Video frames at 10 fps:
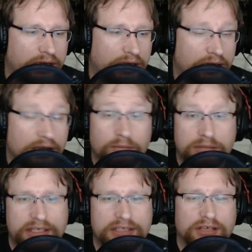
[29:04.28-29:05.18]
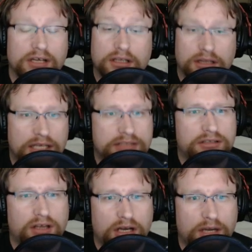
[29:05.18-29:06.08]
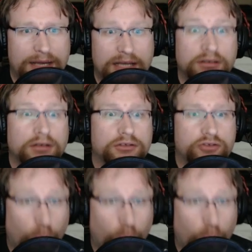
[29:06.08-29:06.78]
go ahead. Please, let's talk about